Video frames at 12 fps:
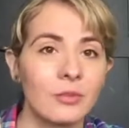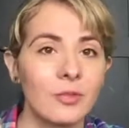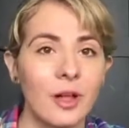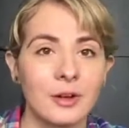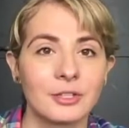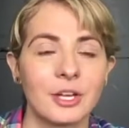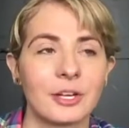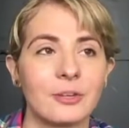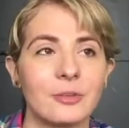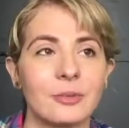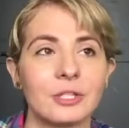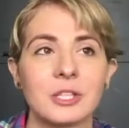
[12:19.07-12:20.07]
her vlog
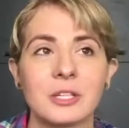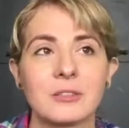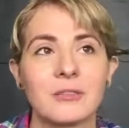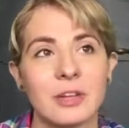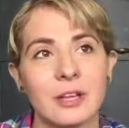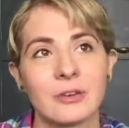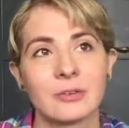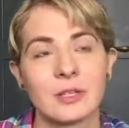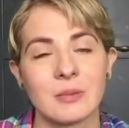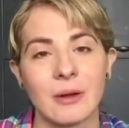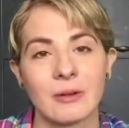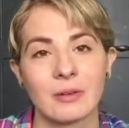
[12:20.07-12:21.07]
channel when she does
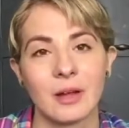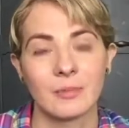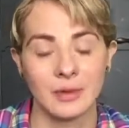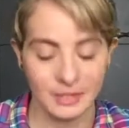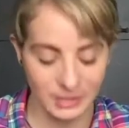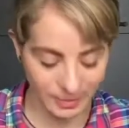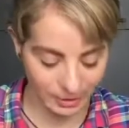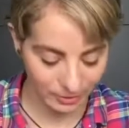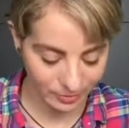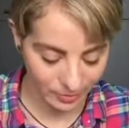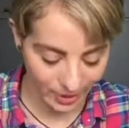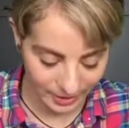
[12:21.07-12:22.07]
videos about updates about
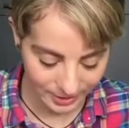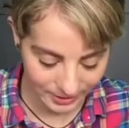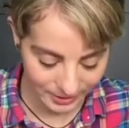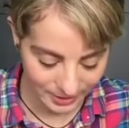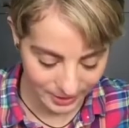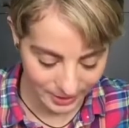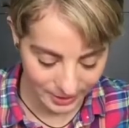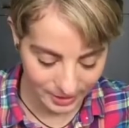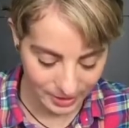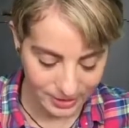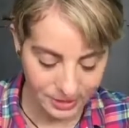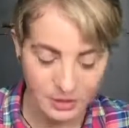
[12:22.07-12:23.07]
her pregnancy,